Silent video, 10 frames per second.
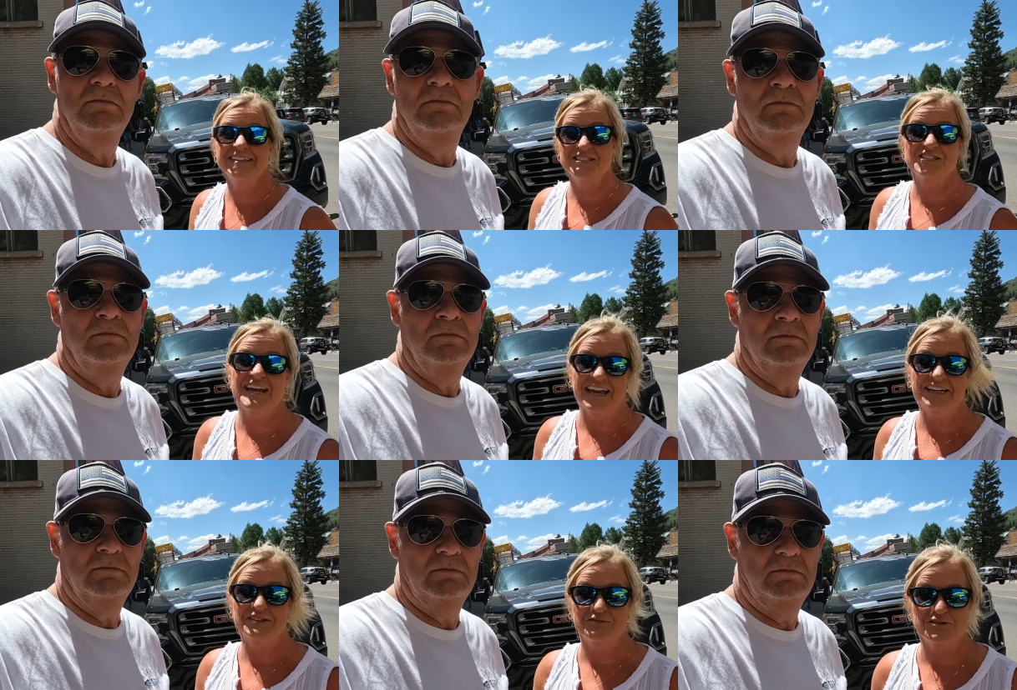Speaker 1: of just ate at
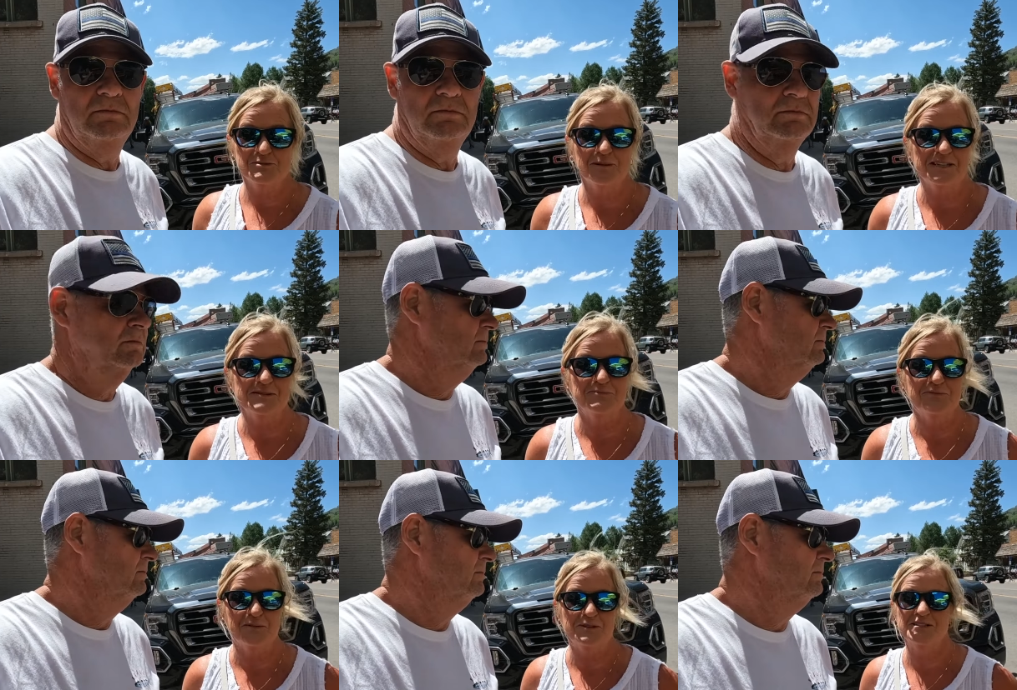the first place
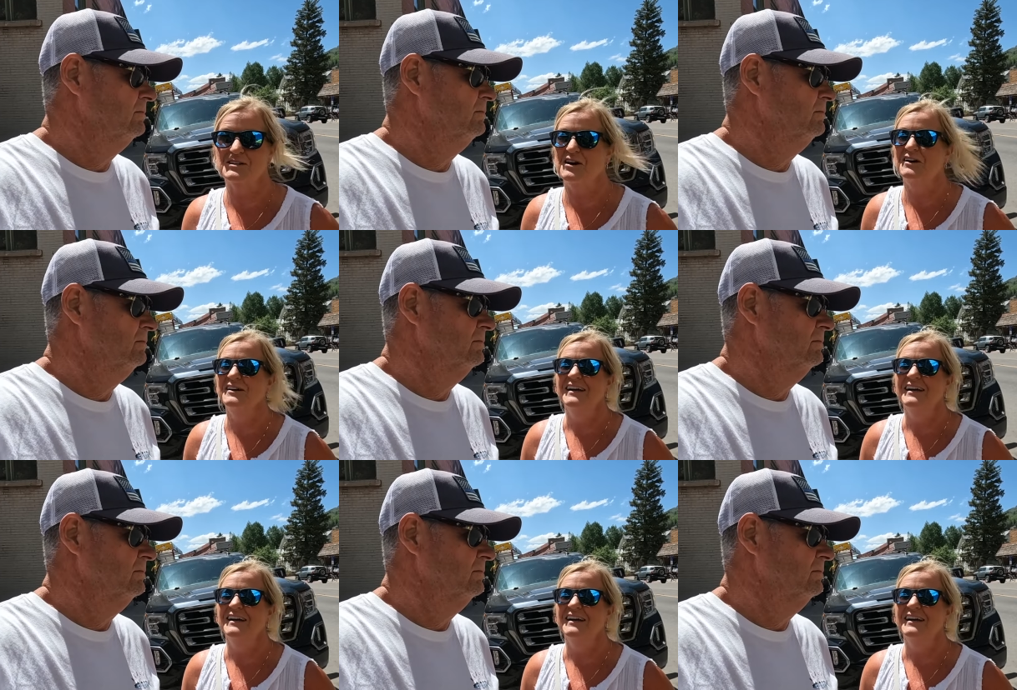that we saw.